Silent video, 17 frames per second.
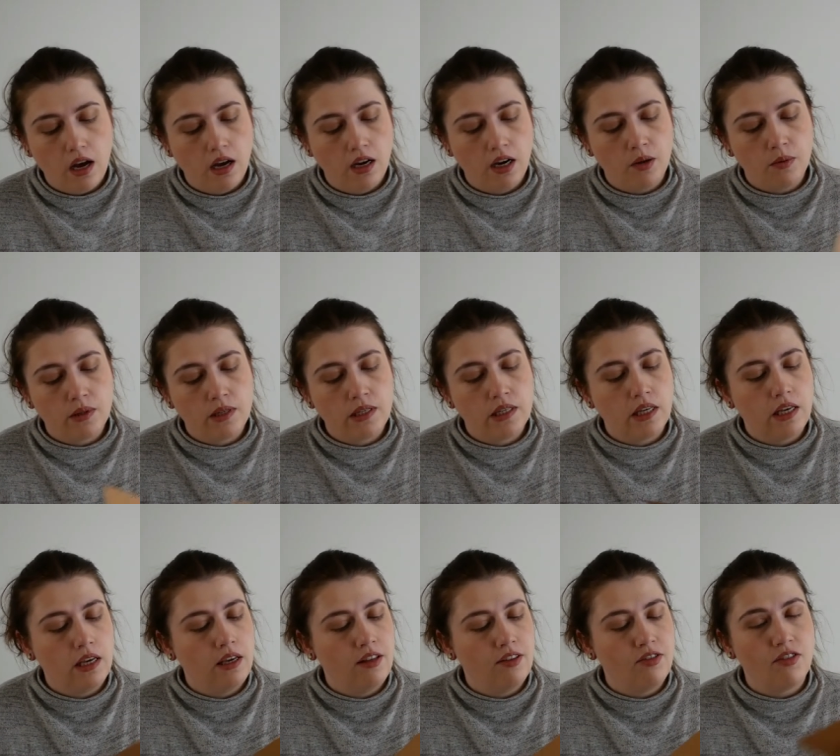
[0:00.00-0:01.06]
And I would
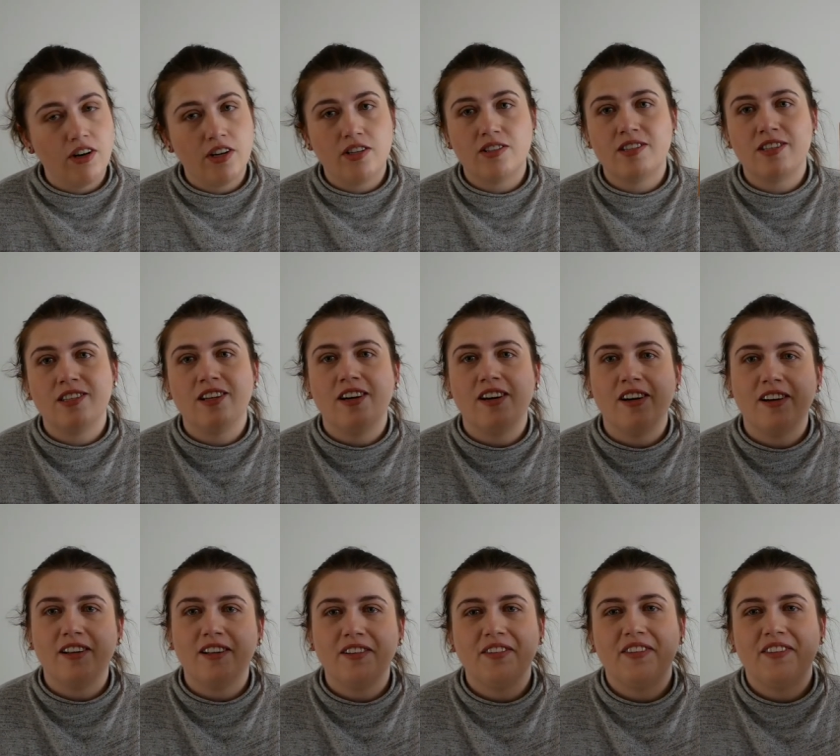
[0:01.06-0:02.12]
say the writing
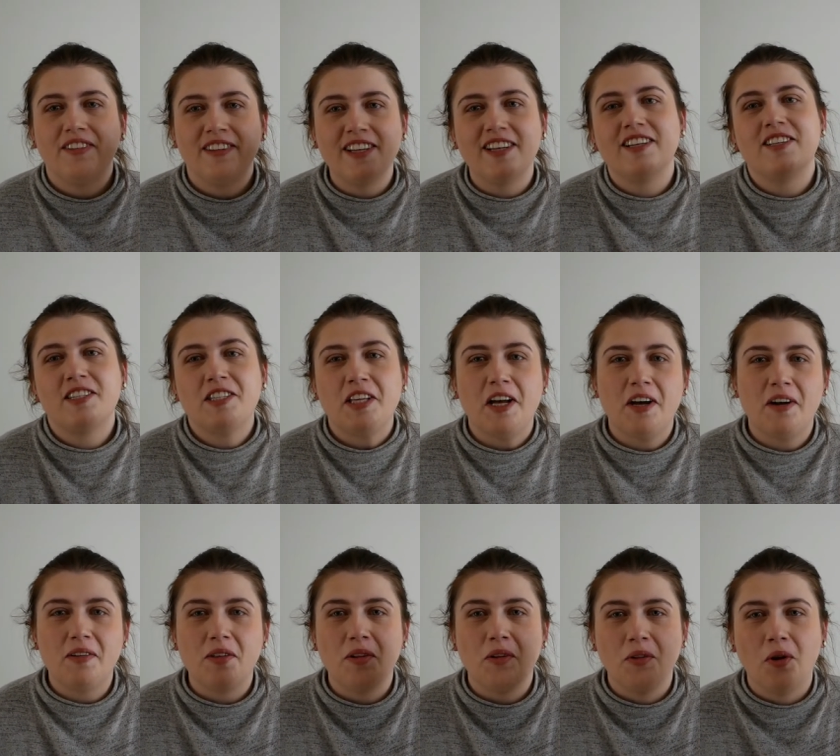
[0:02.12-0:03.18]
style does
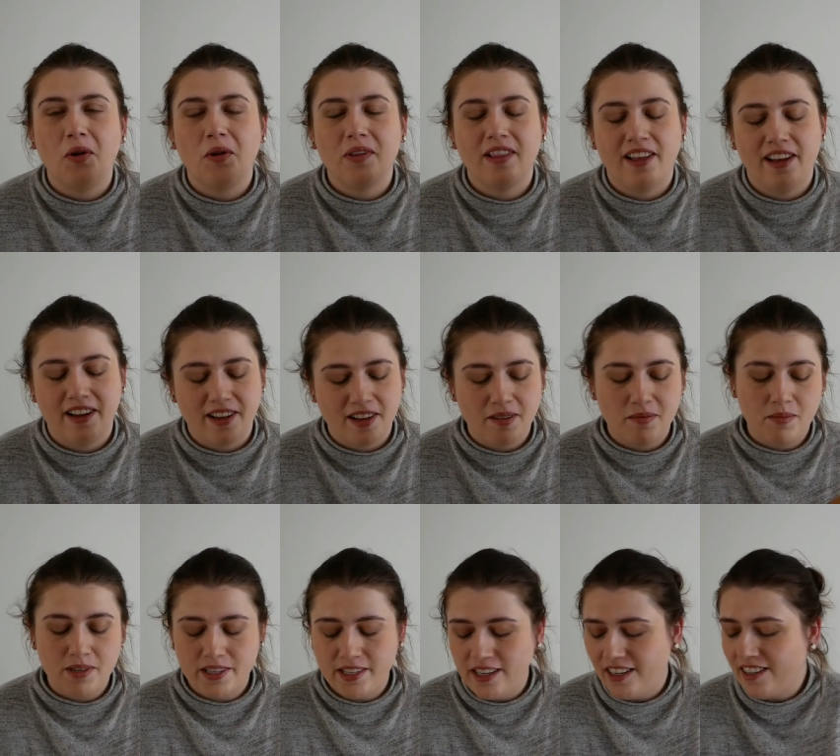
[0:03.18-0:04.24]
sound a lot like
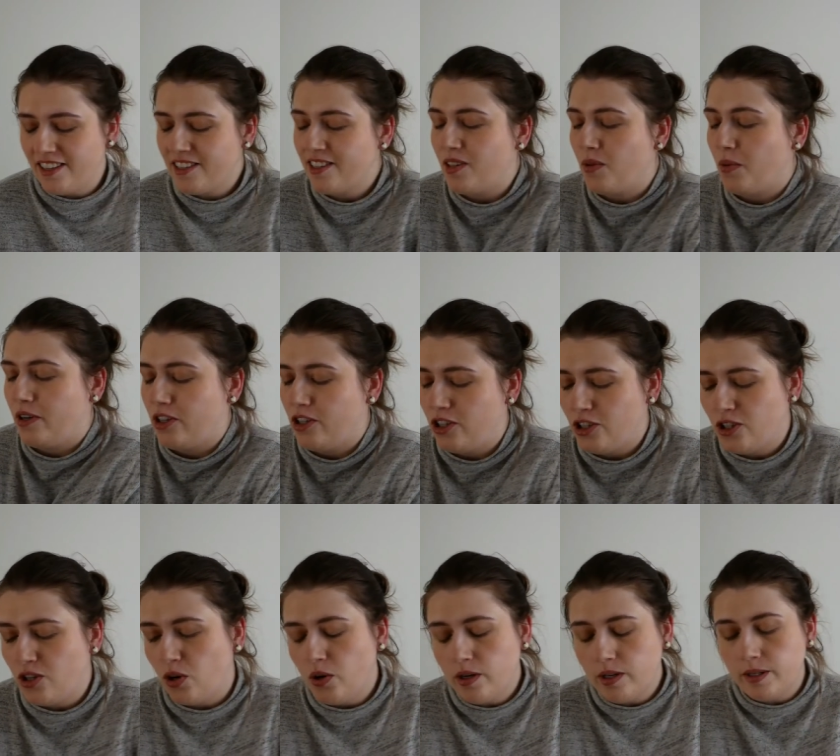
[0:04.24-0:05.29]
Mercedes, the way she
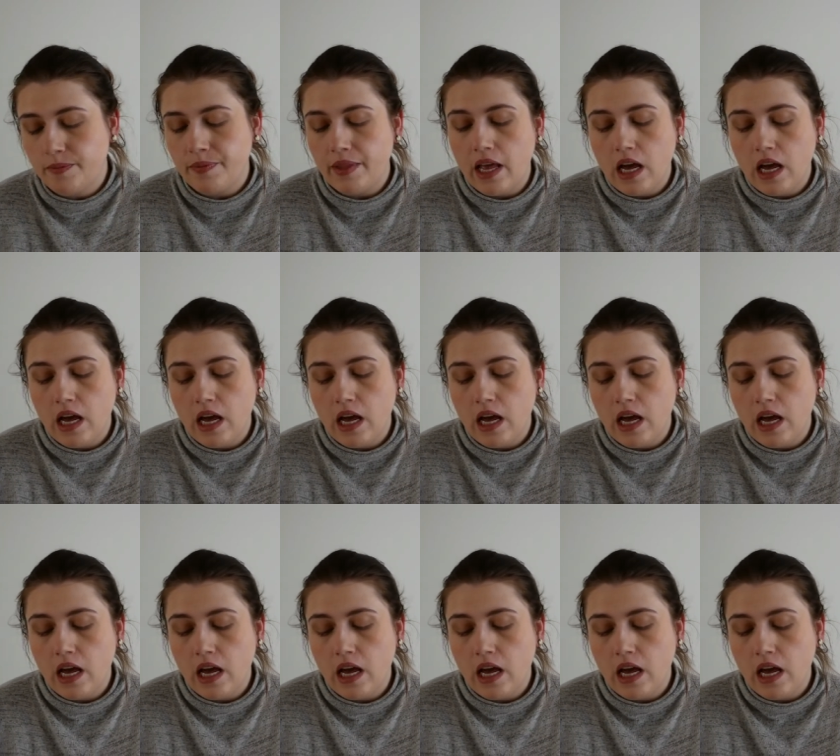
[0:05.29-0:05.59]
talks.